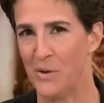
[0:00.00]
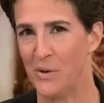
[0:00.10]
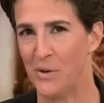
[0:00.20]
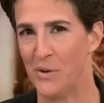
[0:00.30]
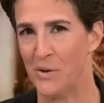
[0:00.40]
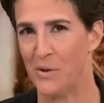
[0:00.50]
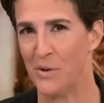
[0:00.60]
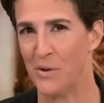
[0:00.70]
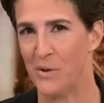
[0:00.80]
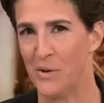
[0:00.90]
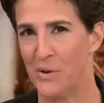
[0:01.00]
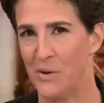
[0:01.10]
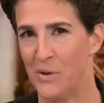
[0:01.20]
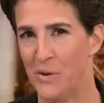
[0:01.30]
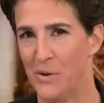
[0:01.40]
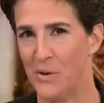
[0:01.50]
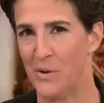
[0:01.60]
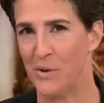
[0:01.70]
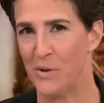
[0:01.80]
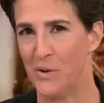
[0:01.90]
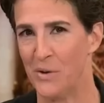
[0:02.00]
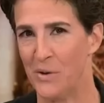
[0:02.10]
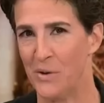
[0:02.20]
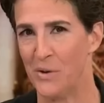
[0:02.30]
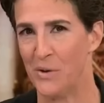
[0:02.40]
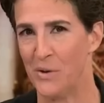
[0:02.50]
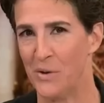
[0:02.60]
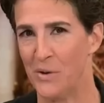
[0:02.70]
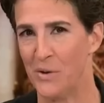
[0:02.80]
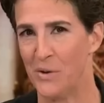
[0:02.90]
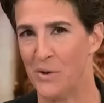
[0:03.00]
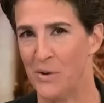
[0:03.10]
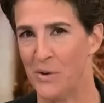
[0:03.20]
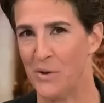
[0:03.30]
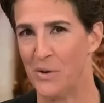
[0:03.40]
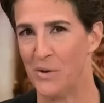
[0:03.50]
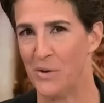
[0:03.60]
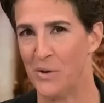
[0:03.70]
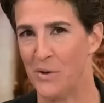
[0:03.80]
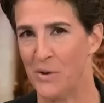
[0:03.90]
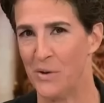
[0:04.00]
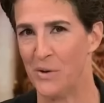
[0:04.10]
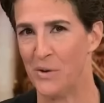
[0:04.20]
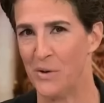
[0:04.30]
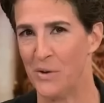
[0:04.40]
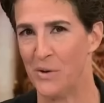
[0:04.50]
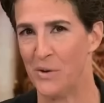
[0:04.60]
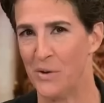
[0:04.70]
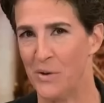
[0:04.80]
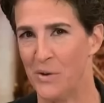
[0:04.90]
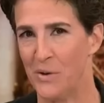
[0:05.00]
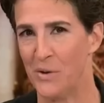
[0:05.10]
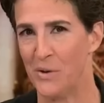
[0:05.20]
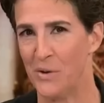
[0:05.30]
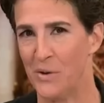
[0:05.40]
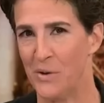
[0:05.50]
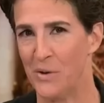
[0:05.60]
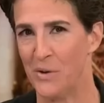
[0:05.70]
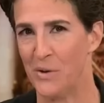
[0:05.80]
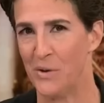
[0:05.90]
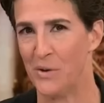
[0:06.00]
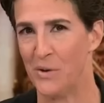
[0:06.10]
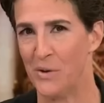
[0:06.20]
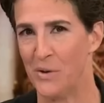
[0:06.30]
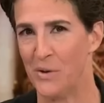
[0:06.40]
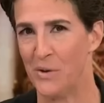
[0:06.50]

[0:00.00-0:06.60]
(silent)